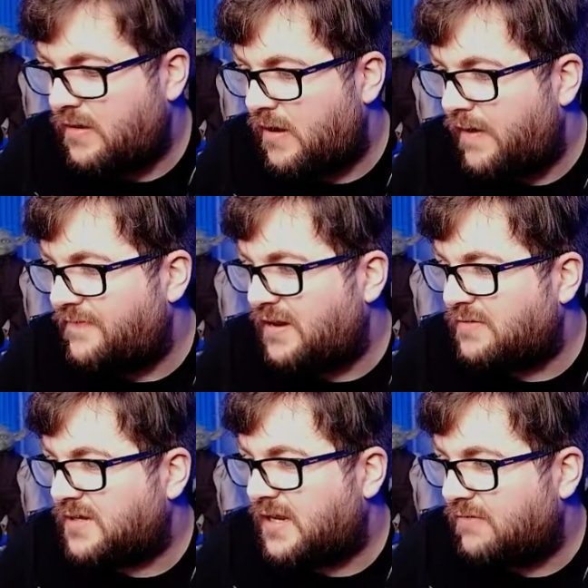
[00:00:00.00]
In fact, I'm
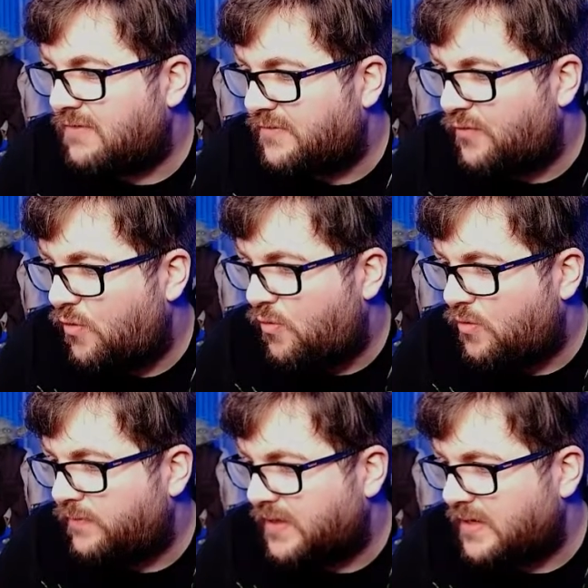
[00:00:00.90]
going to get rid of all
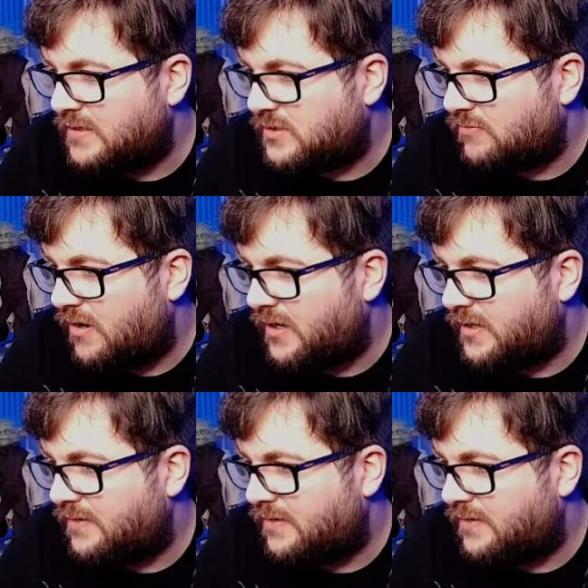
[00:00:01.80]
of these, right?